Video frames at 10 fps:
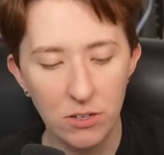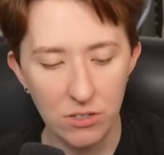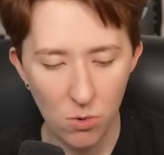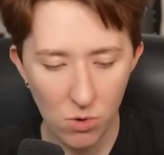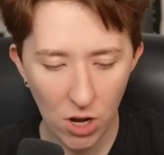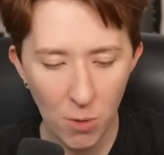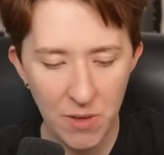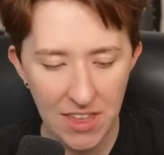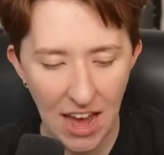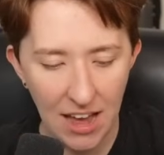"Don't call
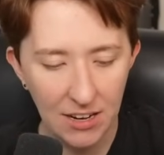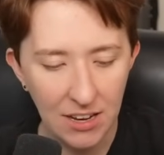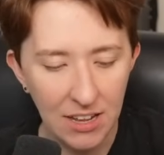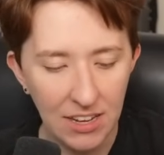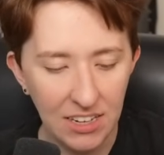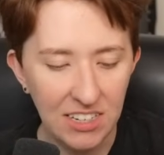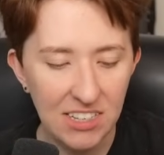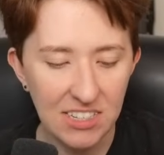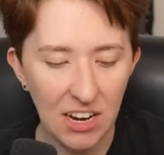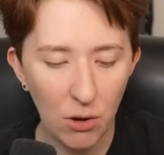me that!" He
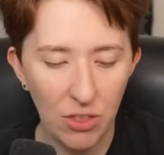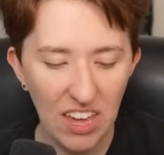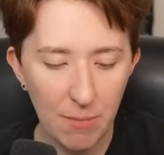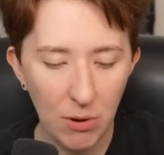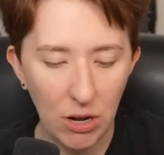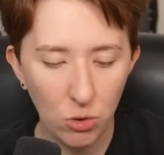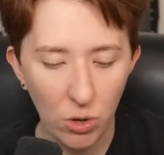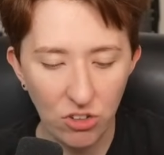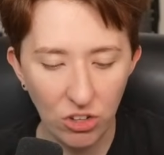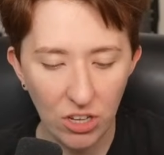didn't dare think about how Yue
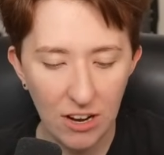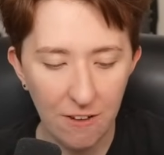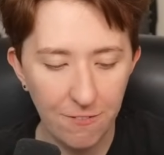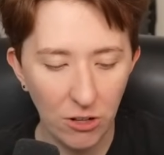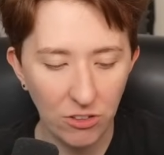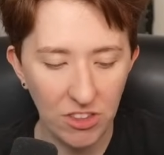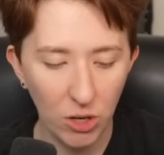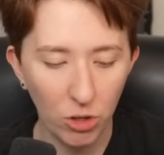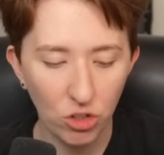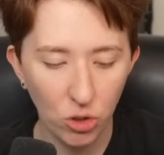Qingyan had felt in the
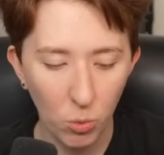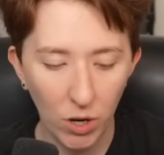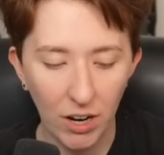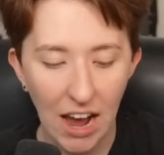original work,